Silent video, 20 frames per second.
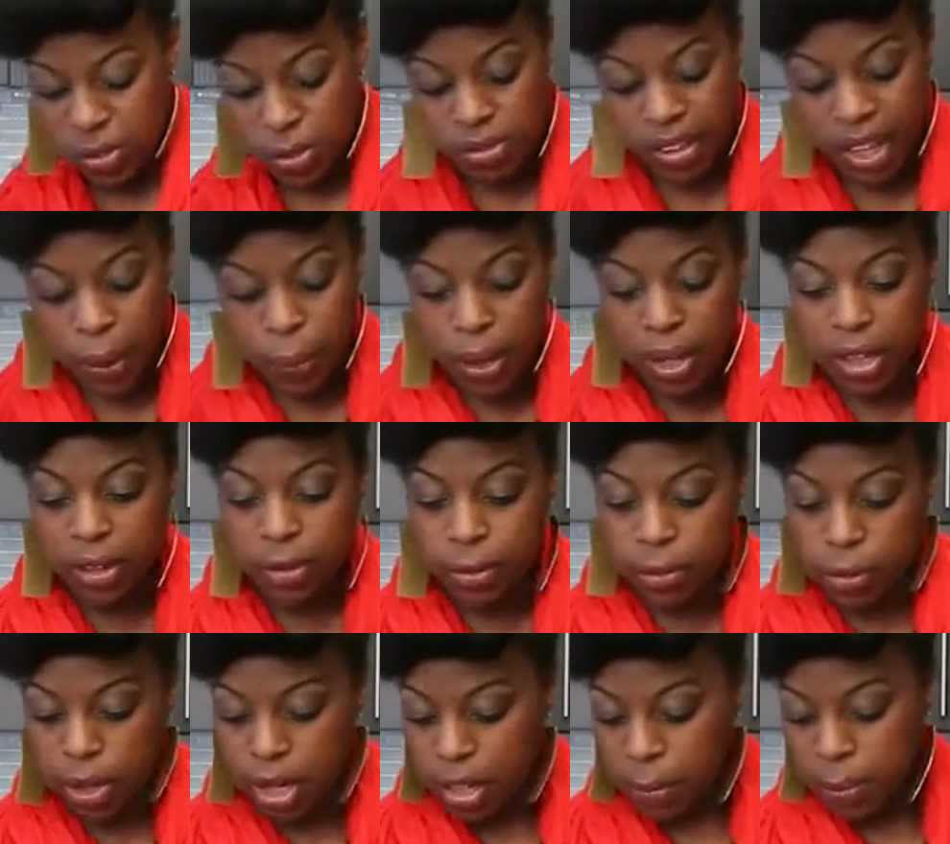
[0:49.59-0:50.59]
wanna take
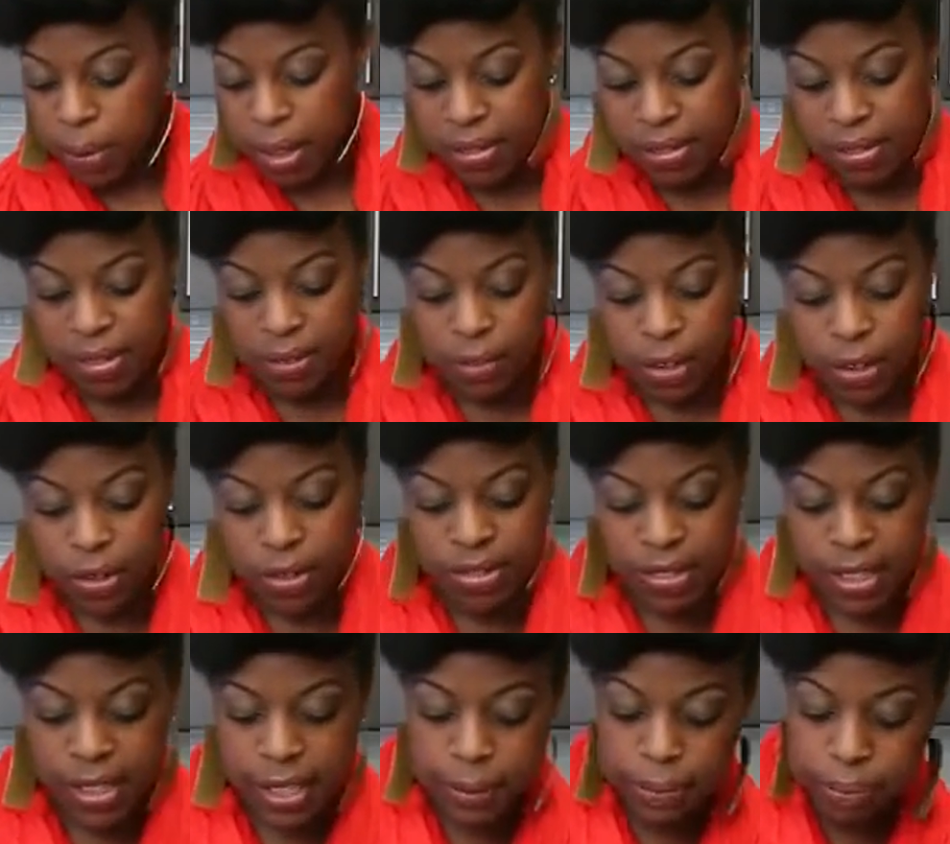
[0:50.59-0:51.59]
one of the pieces of your
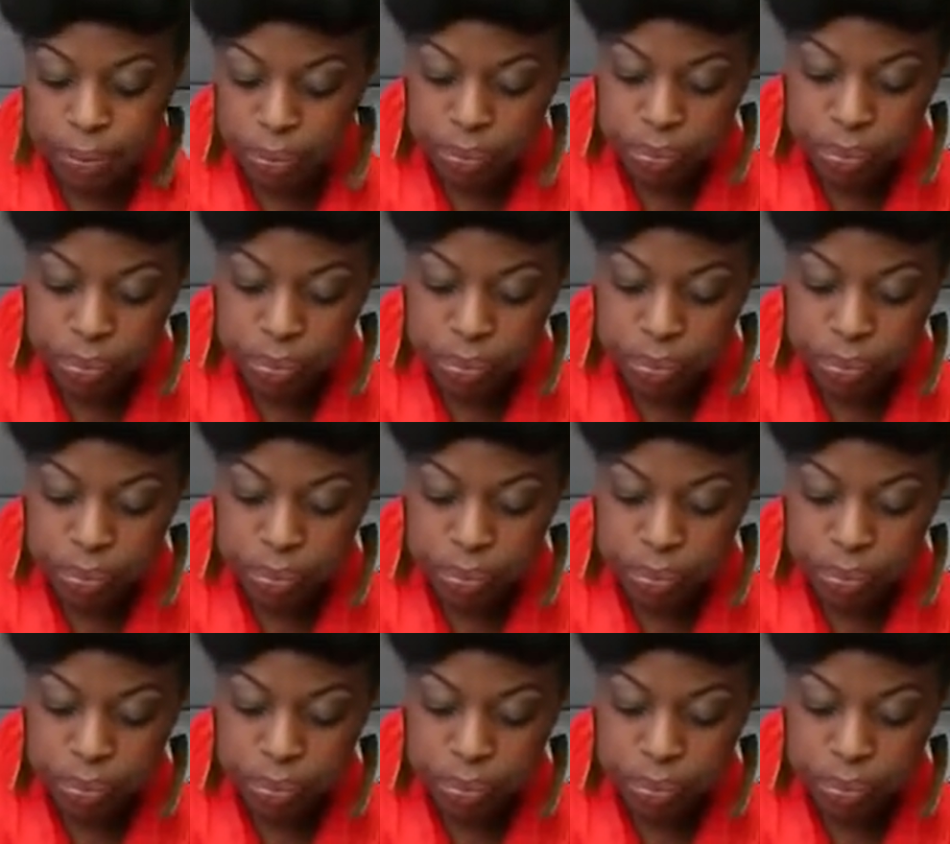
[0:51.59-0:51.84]
crostini,